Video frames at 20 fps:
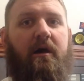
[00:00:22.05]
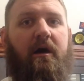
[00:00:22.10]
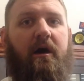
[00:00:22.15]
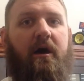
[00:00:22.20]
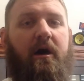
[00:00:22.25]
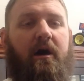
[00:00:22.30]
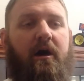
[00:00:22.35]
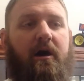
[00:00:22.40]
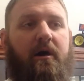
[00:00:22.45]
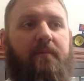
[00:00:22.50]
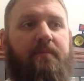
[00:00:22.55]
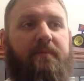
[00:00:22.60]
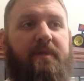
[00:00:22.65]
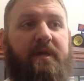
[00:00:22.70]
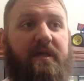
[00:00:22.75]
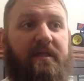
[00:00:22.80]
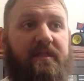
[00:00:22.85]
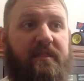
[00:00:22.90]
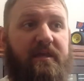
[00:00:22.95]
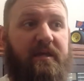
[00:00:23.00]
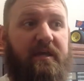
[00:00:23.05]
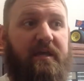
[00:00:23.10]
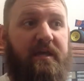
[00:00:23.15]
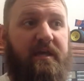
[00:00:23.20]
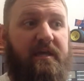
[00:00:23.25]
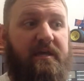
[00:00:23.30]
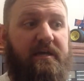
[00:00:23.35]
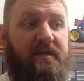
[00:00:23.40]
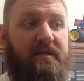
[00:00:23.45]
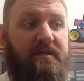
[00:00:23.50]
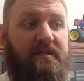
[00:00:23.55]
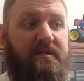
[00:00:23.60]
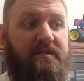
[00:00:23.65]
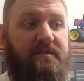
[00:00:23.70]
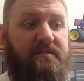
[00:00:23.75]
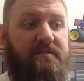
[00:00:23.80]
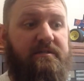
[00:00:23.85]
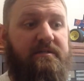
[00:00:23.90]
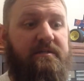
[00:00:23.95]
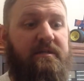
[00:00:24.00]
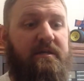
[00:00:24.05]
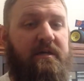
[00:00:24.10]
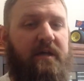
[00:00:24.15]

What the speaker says: The other thing is,